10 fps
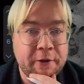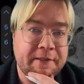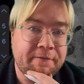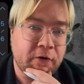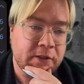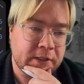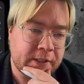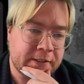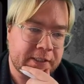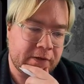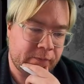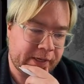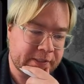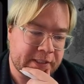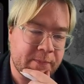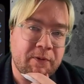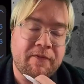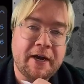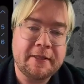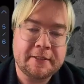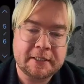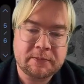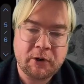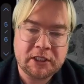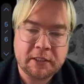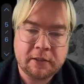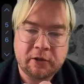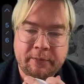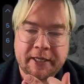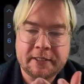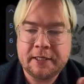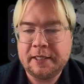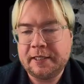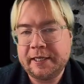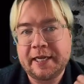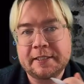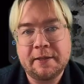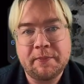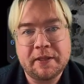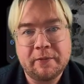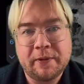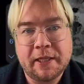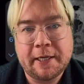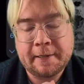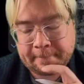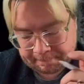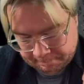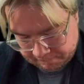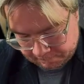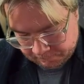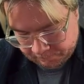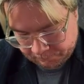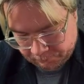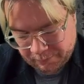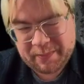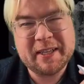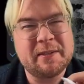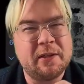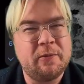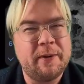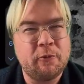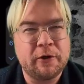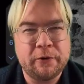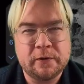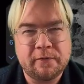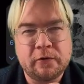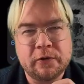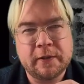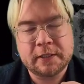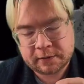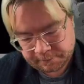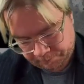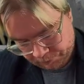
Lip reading: energy first and then see if we can simplify this expression a little bit to get something that we like. Maybe that's a little bit more useful to us.